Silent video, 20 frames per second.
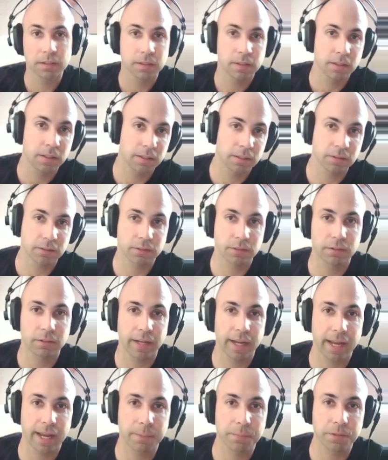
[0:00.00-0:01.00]
100
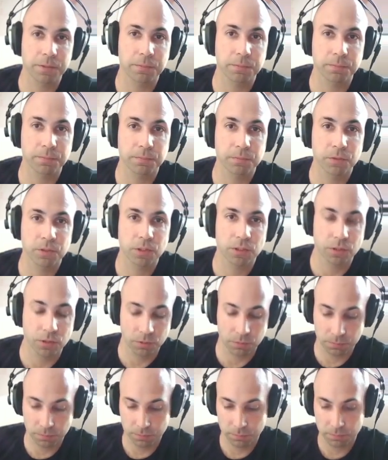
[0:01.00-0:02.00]
grams.
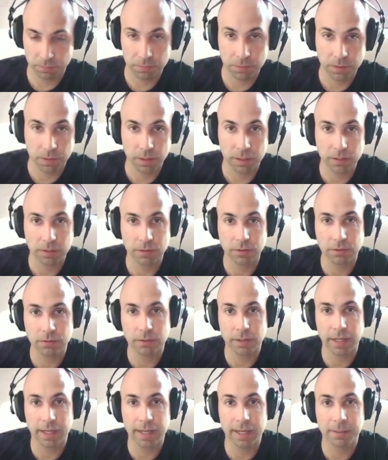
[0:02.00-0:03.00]
So 100
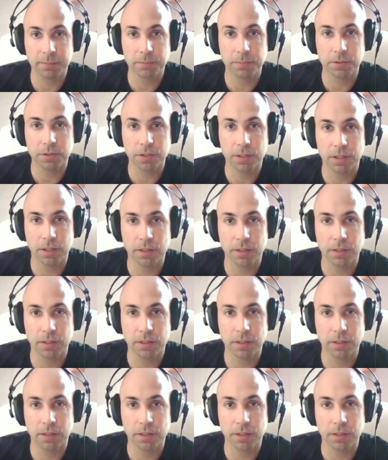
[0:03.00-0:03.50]
grams